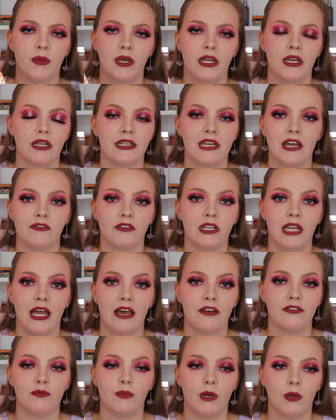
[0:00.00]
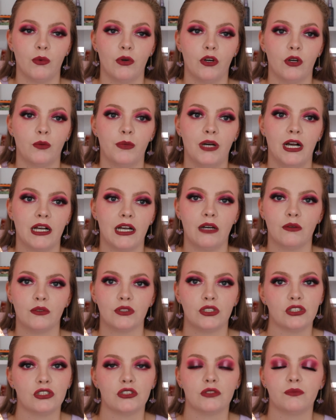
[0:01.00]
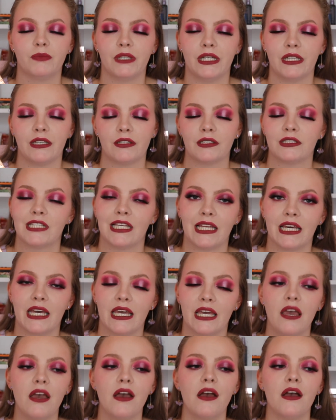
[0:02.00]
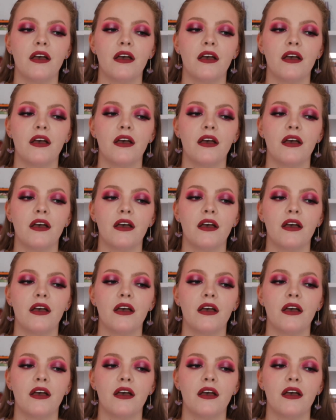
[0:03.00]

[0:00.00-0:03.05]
and it had never left my work bag. I was just being silly.